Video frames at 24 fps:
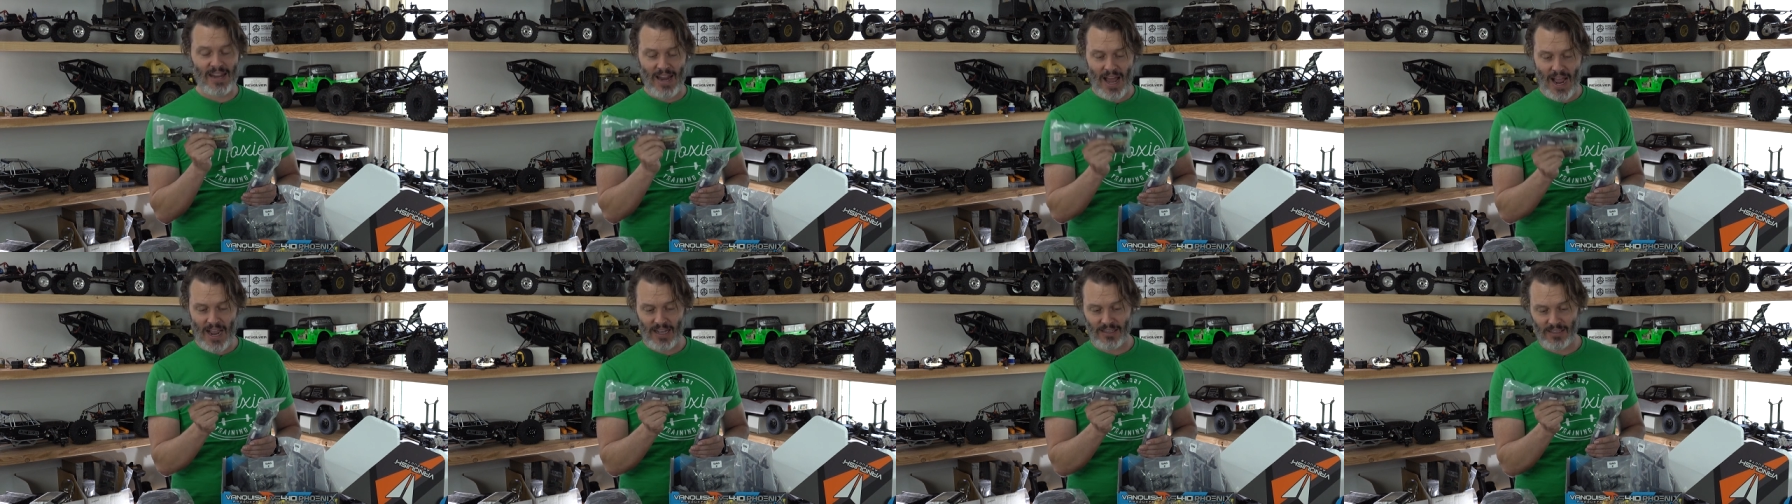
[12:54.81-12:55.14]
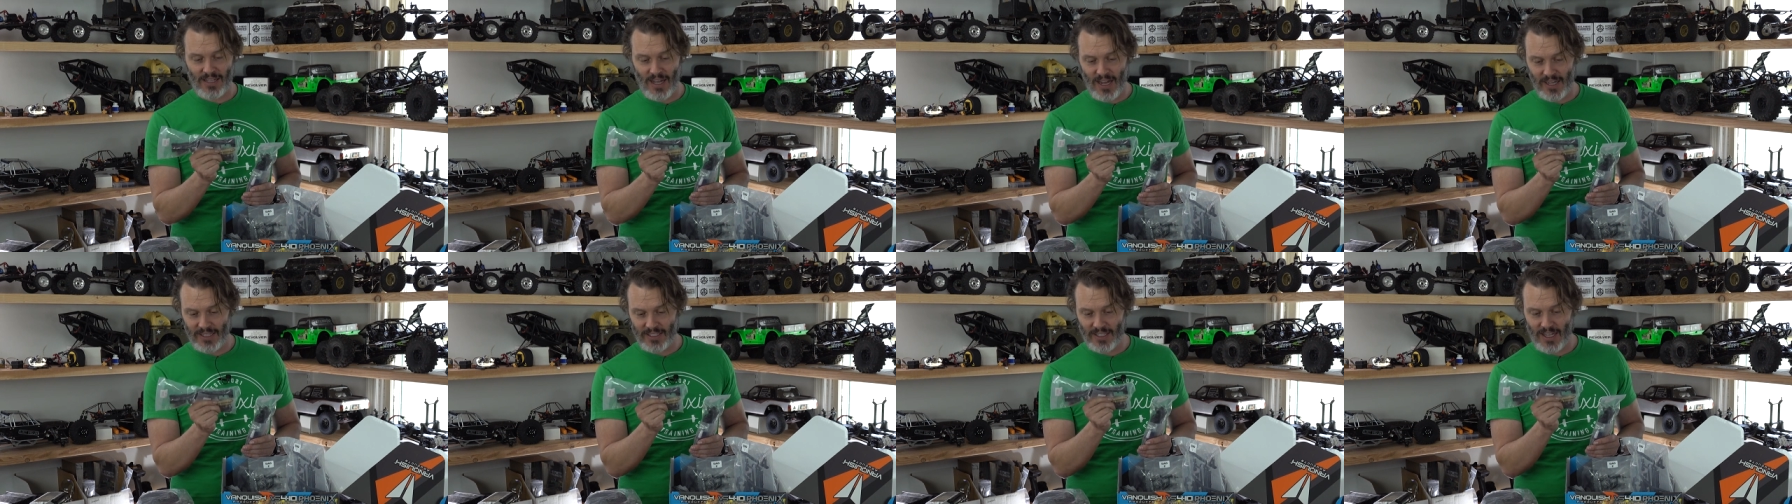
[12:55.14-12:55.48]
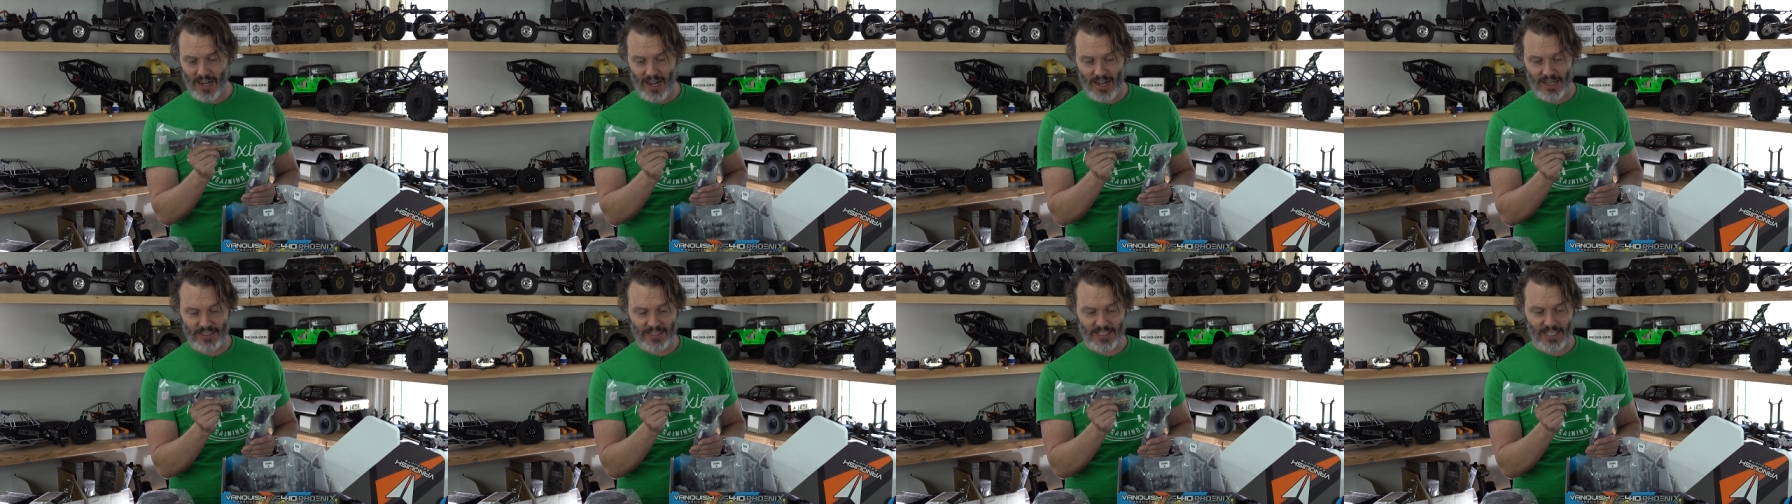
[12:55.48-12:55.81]
nylon
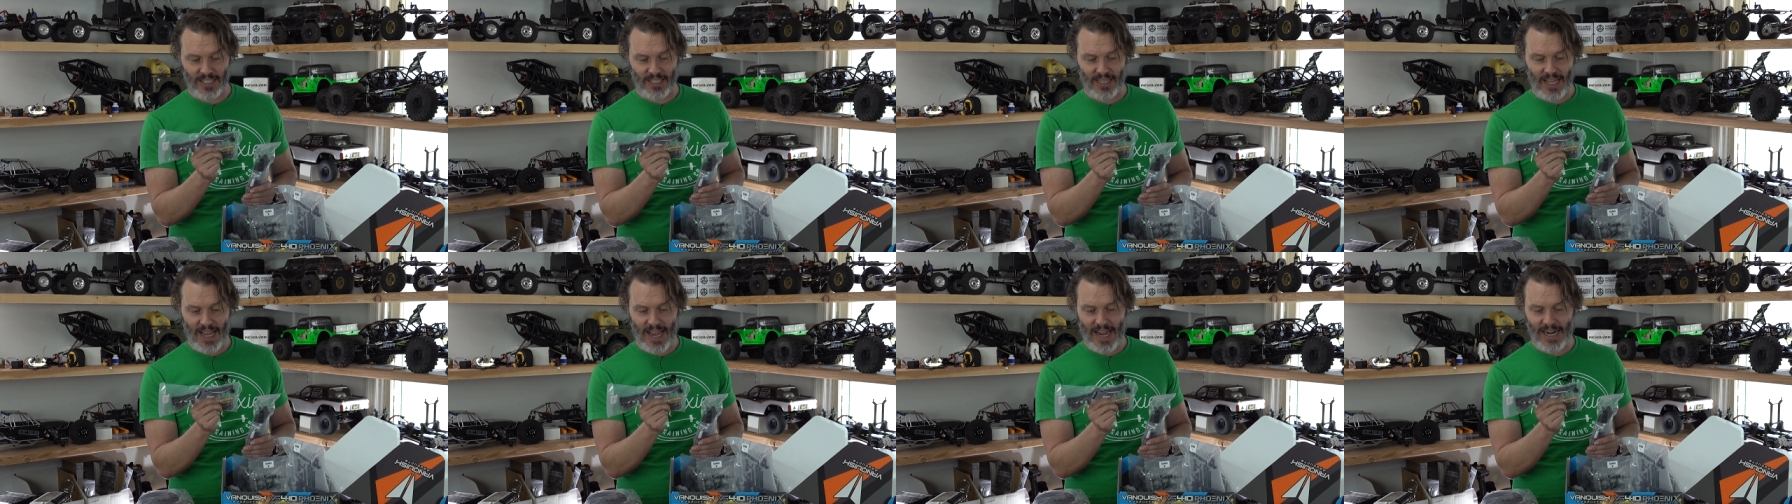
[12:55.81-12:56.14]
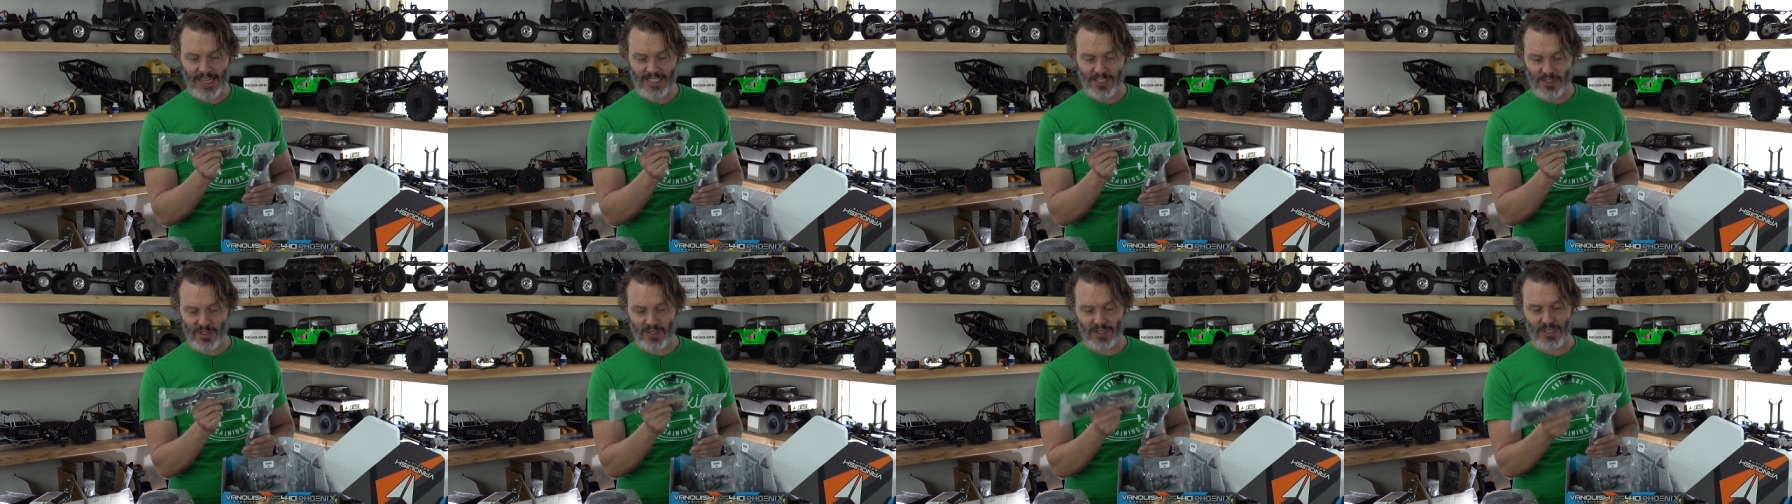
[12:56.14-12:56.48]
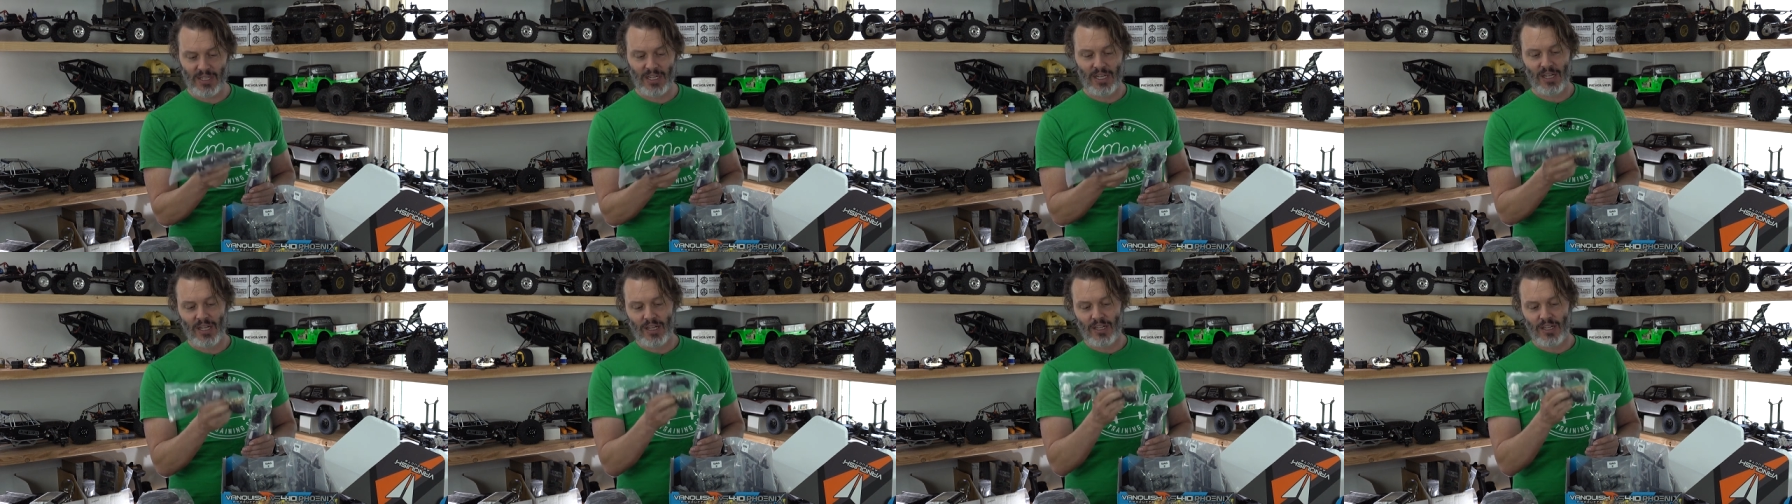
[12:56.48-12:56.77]
content axle.